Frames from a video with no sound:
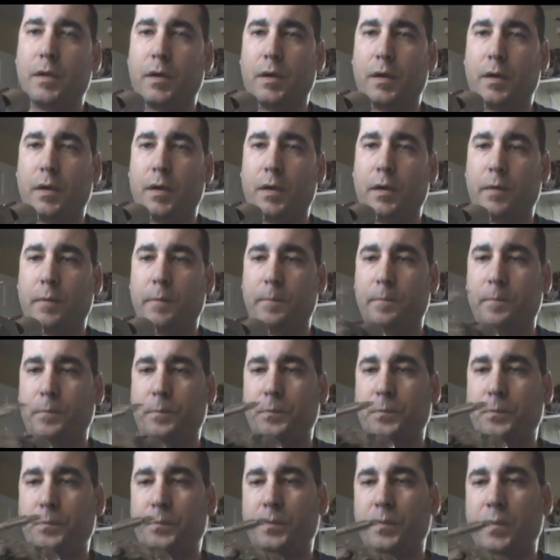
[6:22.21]
and
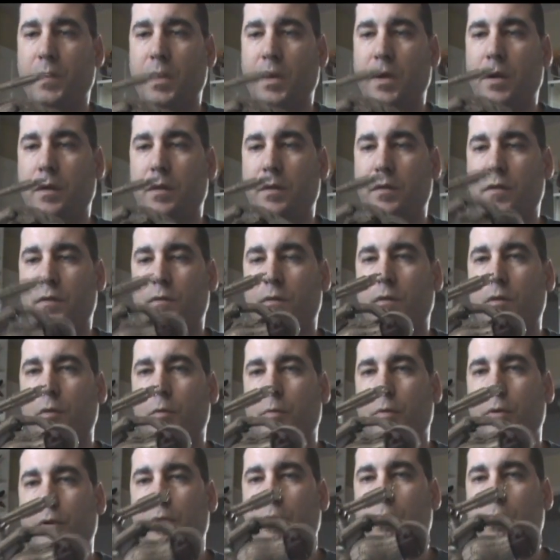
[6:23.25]
it does look pretty